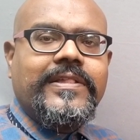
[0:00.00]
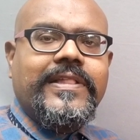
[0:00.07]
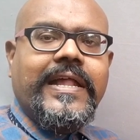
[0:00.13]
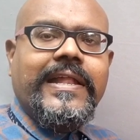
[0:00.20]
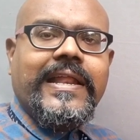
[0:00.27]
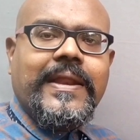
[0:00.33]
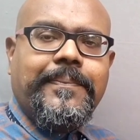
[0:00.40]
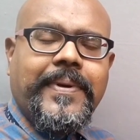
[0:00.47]

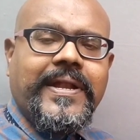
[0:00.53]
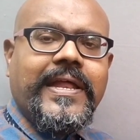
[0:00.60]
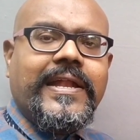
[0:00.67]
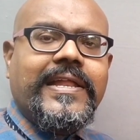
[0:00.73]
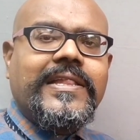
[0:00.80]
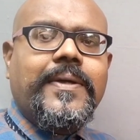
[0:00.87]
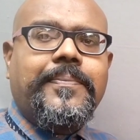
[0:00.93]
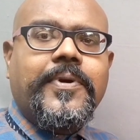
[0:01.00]
Then
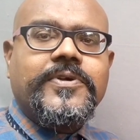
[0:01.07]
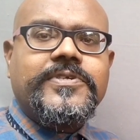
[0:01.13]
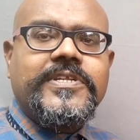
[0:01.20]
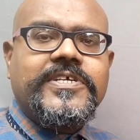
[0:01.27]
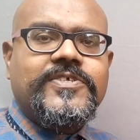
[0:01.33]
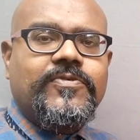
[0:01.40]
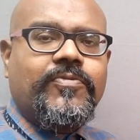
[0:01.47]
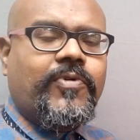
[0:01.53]
repeatedly the
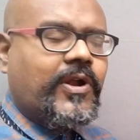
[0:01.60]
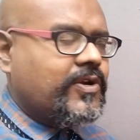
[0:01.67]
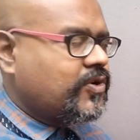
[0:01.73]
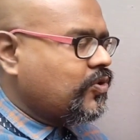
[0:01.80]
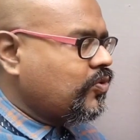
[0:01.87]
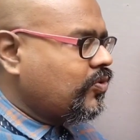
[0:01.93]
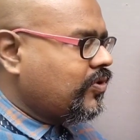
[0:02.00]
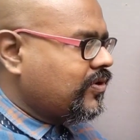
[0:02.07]
person is
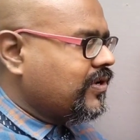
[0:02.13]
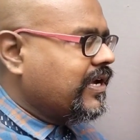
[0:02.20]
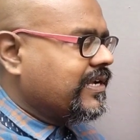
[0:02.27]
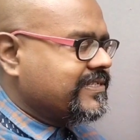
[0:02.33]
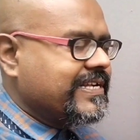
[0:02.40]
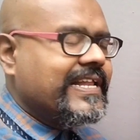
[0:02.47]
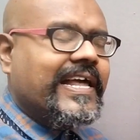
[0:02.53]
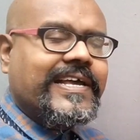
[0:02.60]
want to
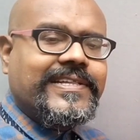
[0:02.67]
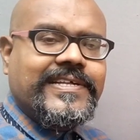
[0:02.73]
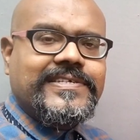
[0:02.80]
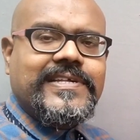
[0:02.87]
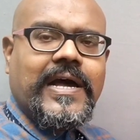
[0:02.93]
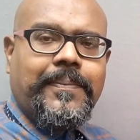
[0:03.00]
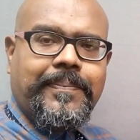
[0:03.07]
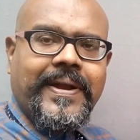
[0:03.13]
see like
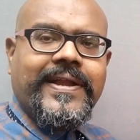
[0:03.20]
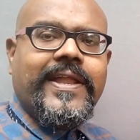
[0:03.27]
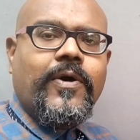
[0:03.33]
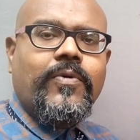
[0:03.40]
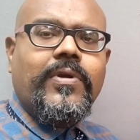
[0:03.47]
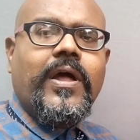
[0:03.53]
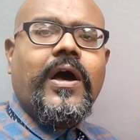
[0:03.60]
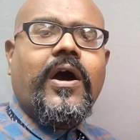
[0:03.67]
this, up and
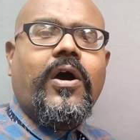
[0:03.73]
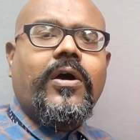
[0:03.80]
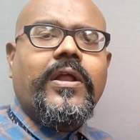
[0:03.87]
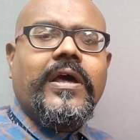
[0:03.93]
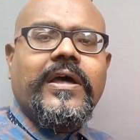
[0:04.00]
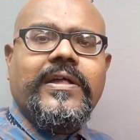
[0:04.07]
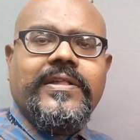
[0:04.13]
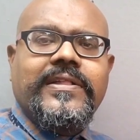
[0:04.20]
down
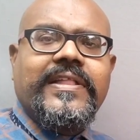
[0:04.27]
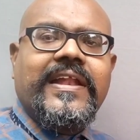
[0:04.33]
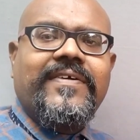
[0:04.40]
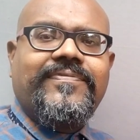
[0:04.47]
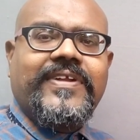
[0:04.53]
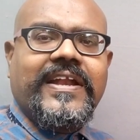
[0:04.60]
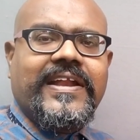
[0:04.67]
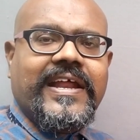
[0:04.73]
or the
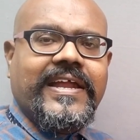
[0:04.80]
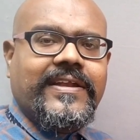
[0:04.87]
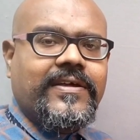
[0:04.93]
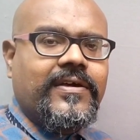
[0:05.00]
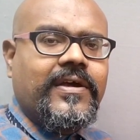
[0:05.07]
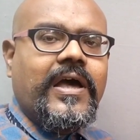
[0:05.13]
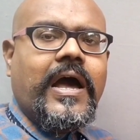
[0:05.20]
left and right,